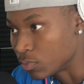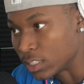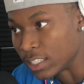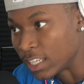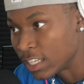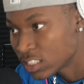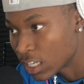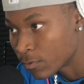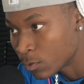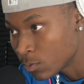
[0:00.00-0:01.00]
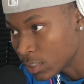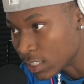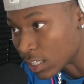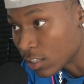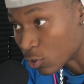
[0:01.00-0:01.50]
But the deja vu we
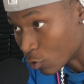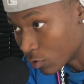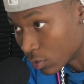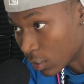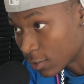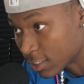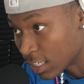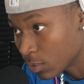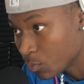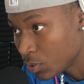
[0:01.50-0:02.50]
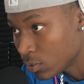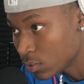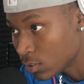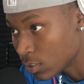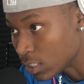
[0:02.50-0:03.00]
get during our time
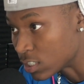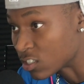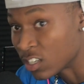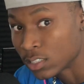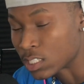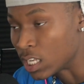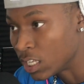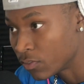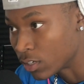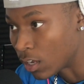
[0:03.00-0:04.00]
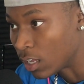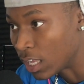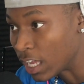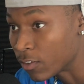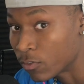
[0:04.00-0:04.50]
period is us living our
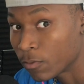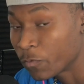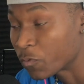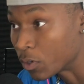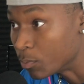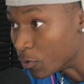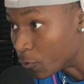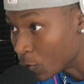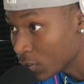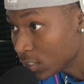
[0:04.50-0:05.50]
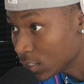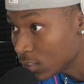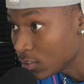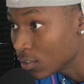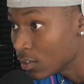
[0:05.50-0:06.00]
life from before
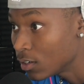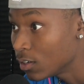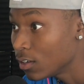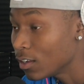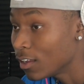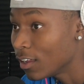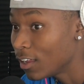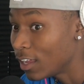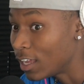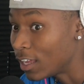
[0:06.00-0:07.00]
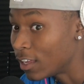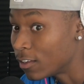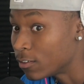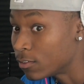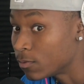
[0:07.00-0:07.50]
then.
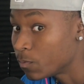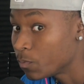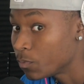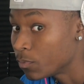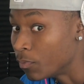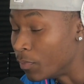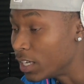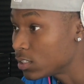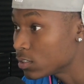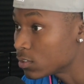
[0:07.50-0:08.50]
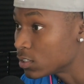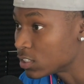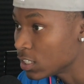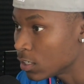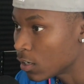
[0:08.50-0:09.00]
And basically
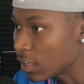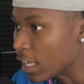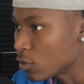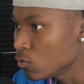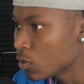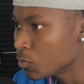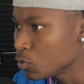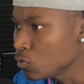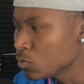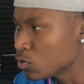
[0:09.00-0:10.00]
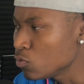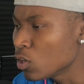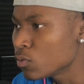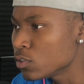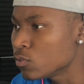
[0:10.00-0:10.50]
seeing, like, when
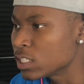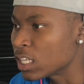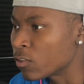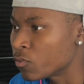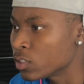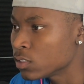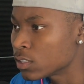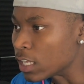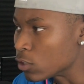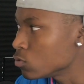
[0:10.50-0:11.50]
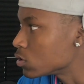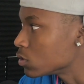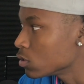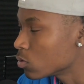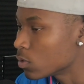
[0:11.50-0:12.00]
you get that feeling, like you just
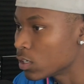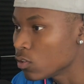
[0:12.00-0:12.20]
look around.